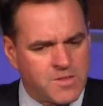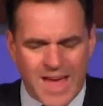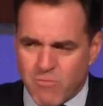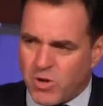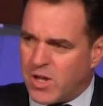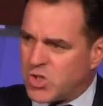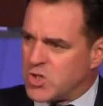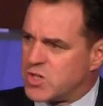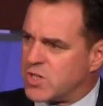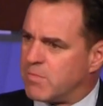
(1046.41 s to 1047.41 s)
that
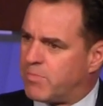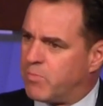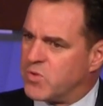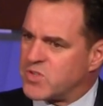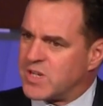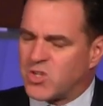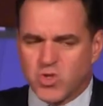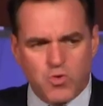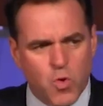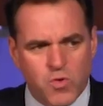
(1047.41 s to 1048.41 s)
relationship was an
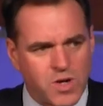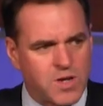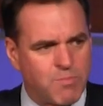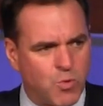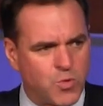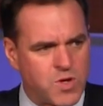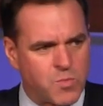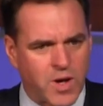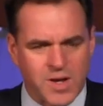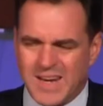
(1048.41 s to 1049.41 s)
extraordinarily
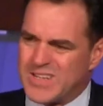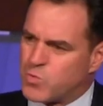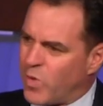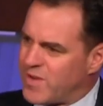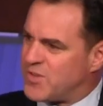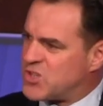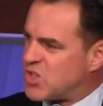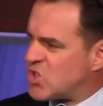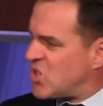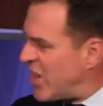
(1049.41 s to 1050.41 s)
important one, and it's one of a
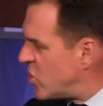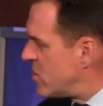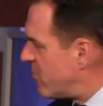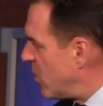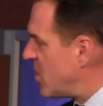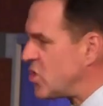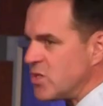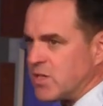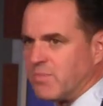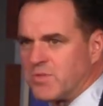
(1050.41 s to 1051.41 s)
succession of
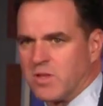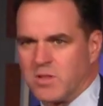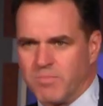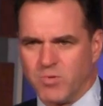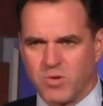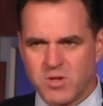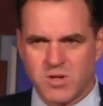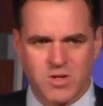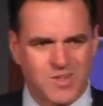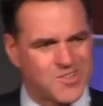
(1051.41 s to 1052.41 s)
relationships that the book
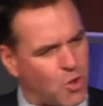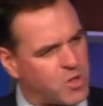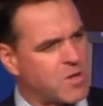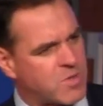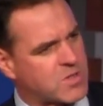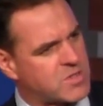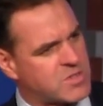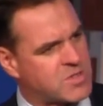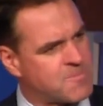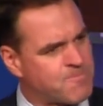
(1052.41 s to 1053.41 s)

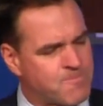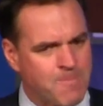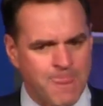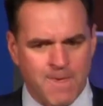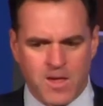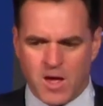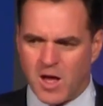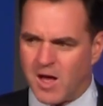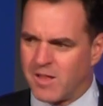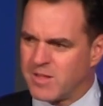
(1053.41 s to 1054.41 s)
documents.
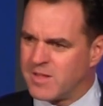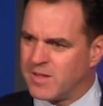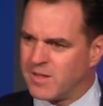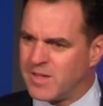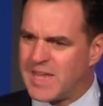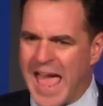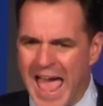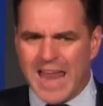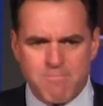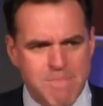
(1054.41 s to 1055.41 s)
Uh, he
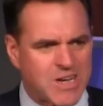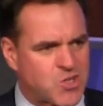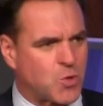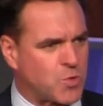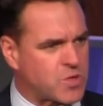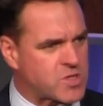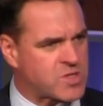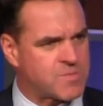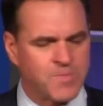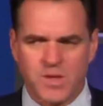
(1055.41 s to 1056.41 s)
had mentors,